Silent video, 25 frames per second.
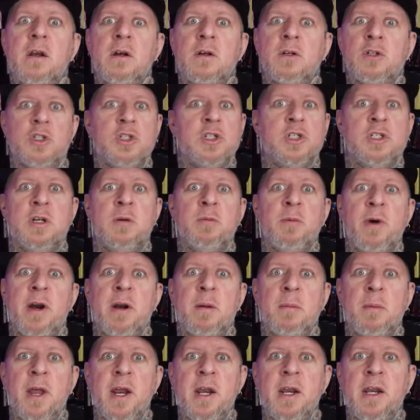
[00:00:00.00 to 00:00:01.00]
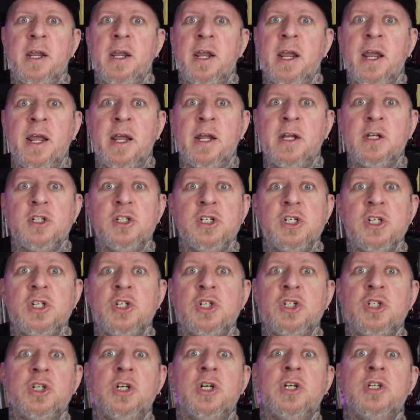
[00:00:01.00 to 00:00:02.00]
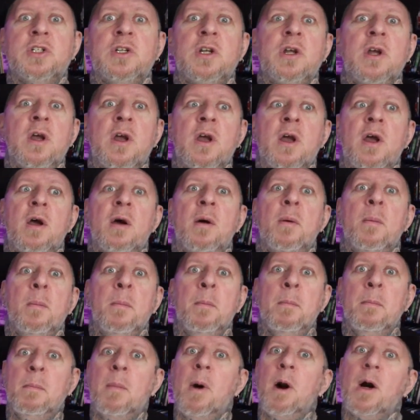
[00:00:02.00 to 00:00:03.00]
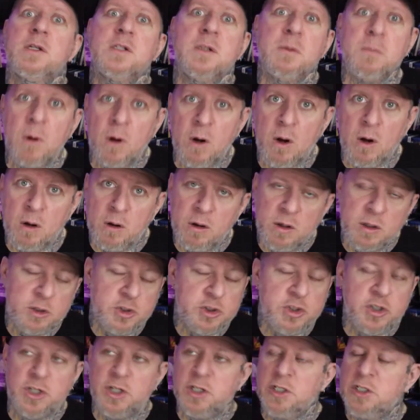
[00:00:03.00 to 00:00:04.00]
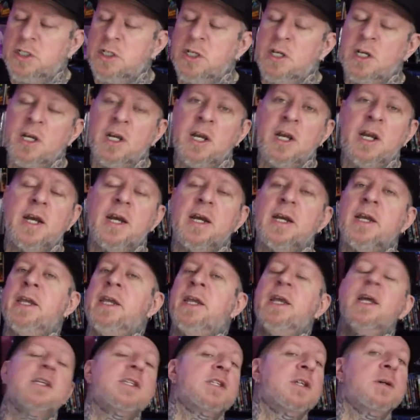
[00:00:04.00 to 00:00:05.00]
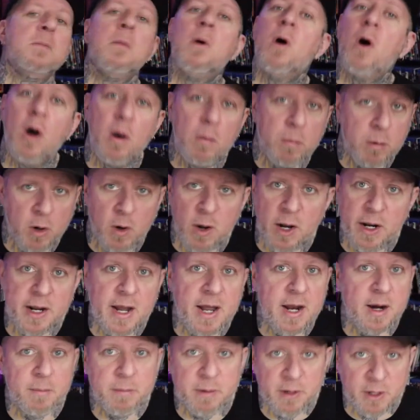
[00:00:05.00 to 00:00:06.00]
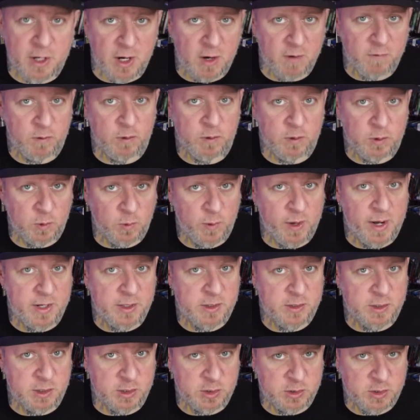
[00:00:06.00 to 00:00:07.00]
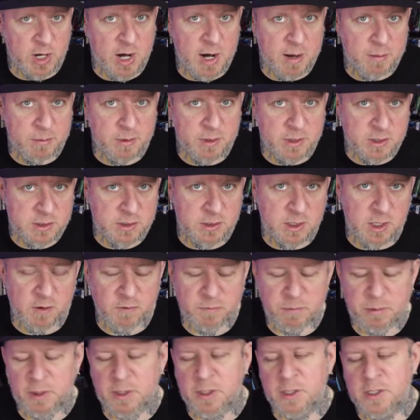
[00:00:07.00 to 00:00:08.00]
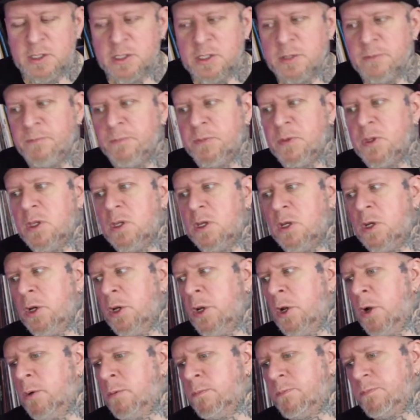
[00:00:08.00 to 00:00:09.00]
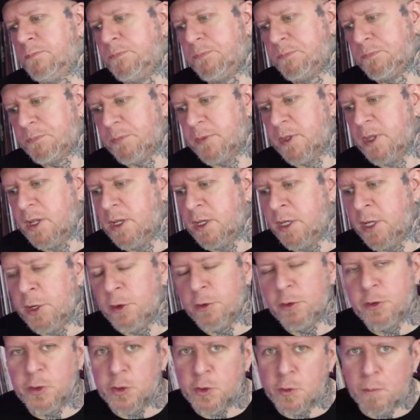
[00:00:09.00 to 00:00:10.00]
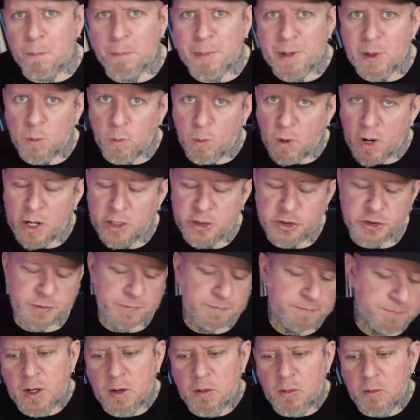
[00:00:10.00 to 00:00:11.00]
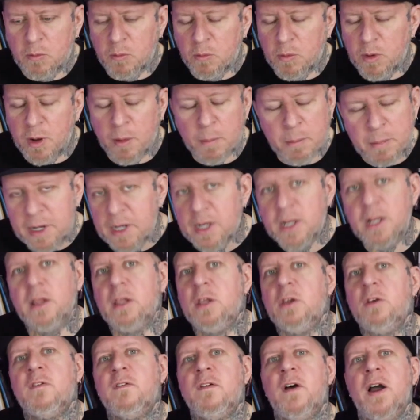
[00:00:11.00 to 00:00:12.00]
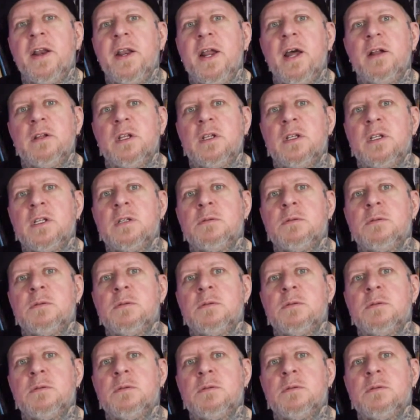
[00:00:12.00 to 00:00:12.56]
just some random lady and she just marks them all, just gets them all, bro. I got to be careful with the way I describe this stuff because, YouTube be watching. Immediately you find out that this